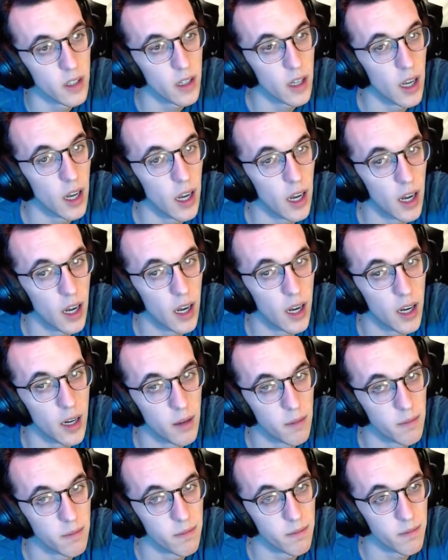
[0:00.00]

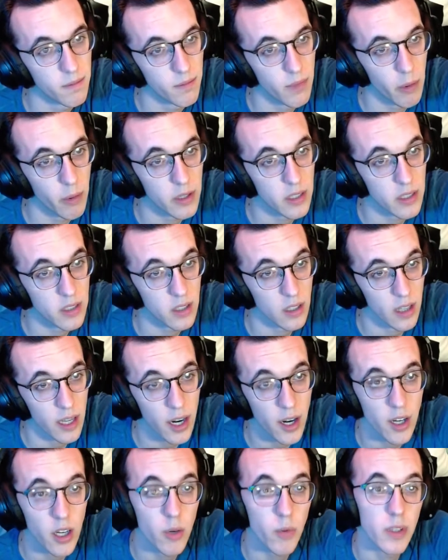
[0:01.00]
We went to
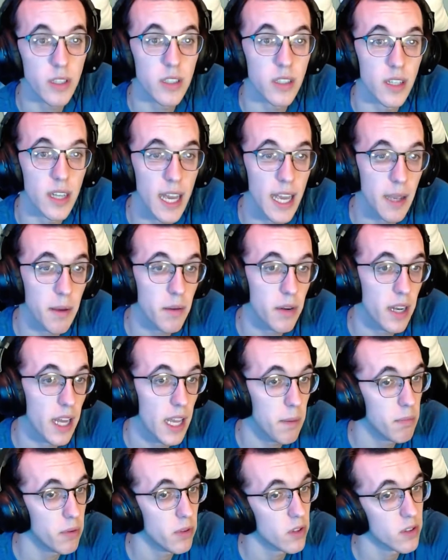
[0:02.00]
Salerno, went to
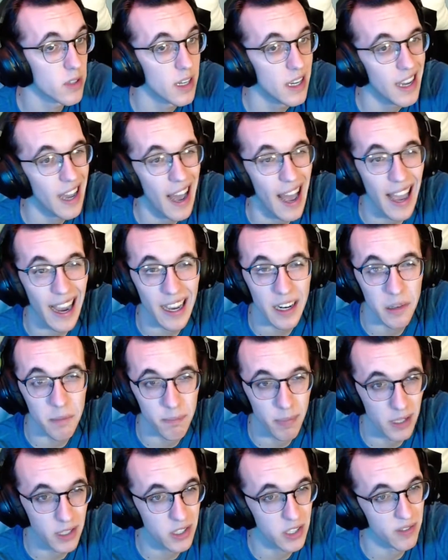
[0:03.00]
Naples. I got a
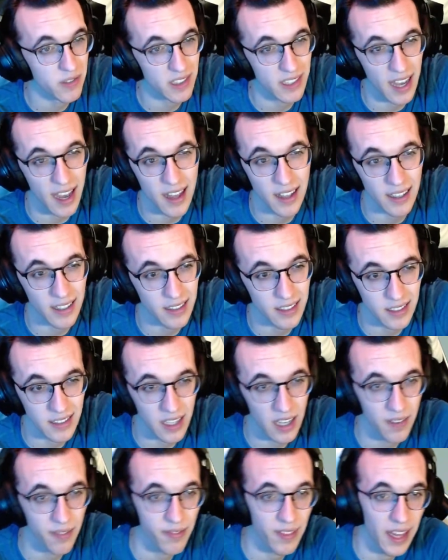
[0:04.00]
bunch of Italian
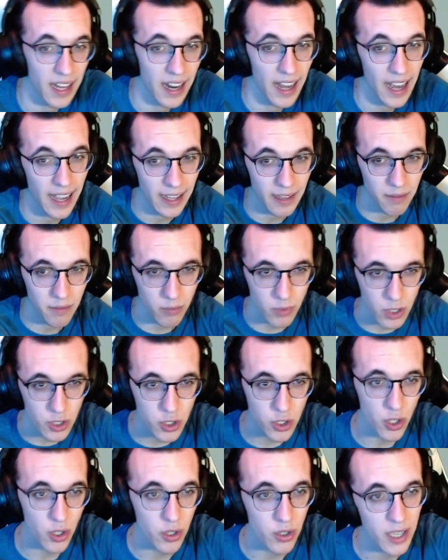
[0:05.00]
stuff that I would
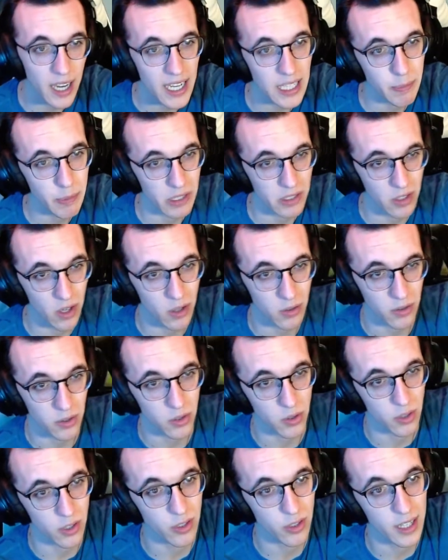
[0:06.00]
show you guys, but it's all in
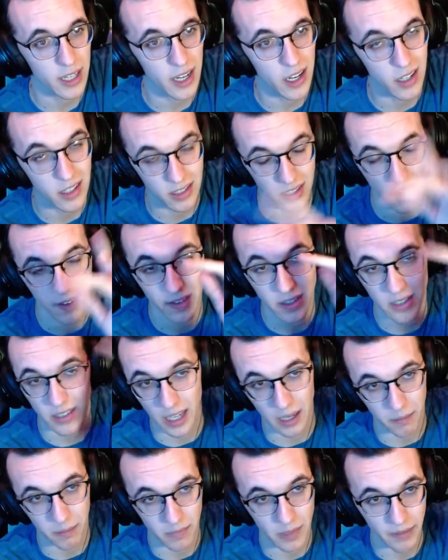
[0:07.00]
storage right now because obviously
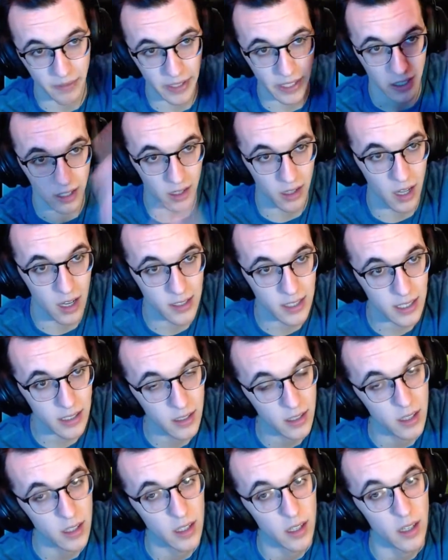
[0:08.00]
I'm living in a closet.
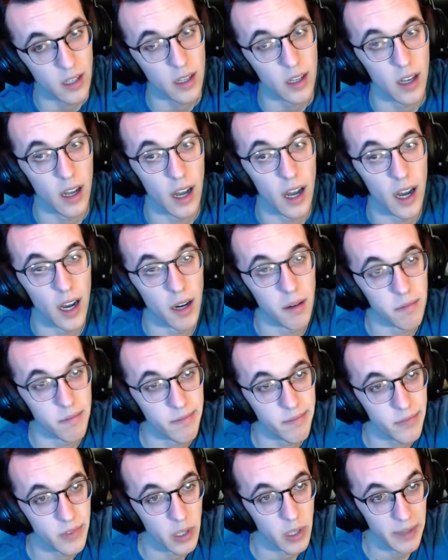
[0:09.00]
But
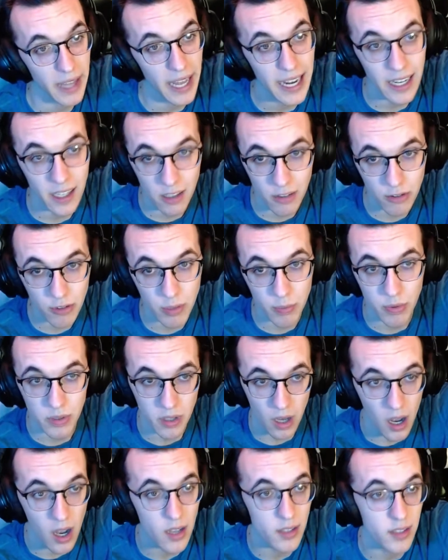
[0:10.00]
that Italy trip was
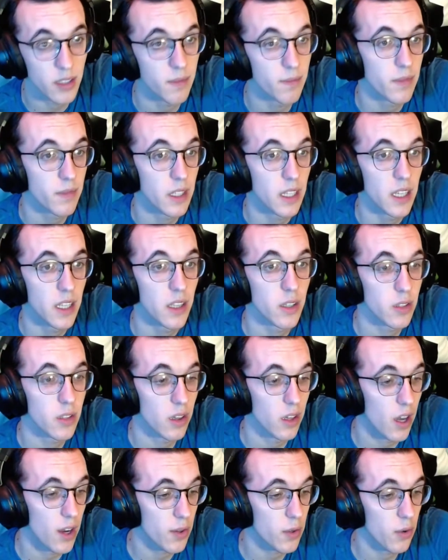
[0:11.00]
awesome. There's a
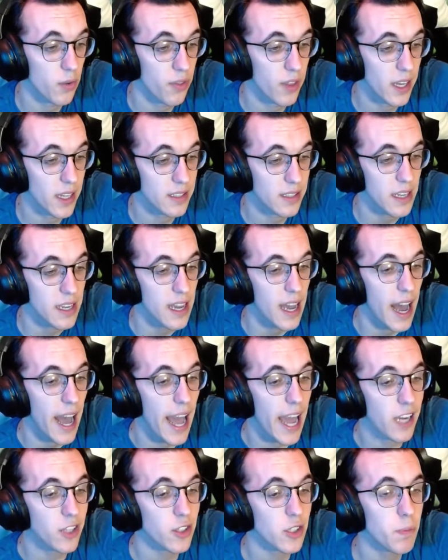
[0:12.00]
lot of cool things. I
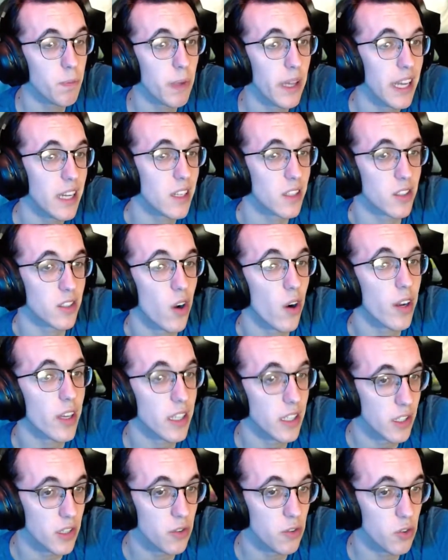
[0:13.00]
actually planned on starting
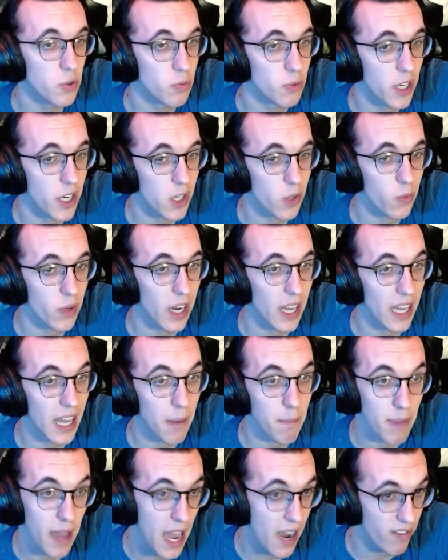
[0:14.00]
a YouTube channel when I
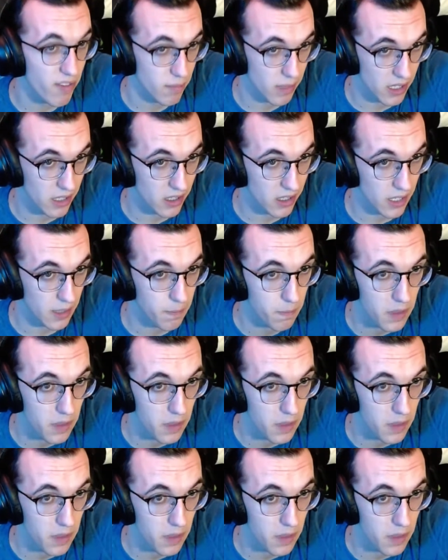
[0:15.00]
came back from Italy